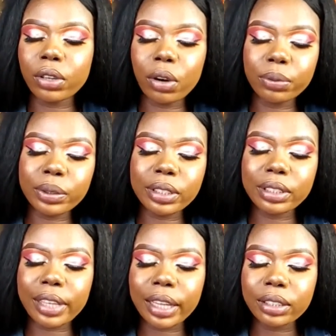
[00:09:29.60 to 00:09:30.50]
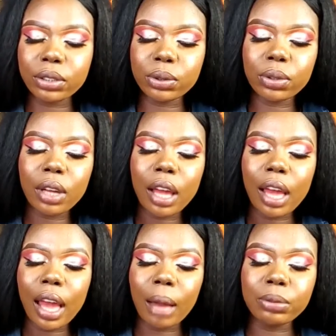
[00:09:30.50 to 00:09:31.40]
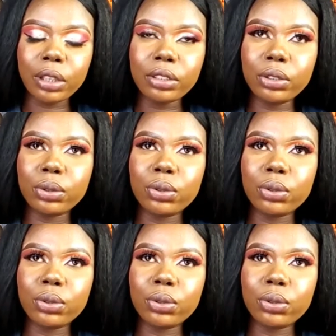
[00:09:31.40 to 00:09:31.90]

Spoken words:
upgrade yet. So I'm trying to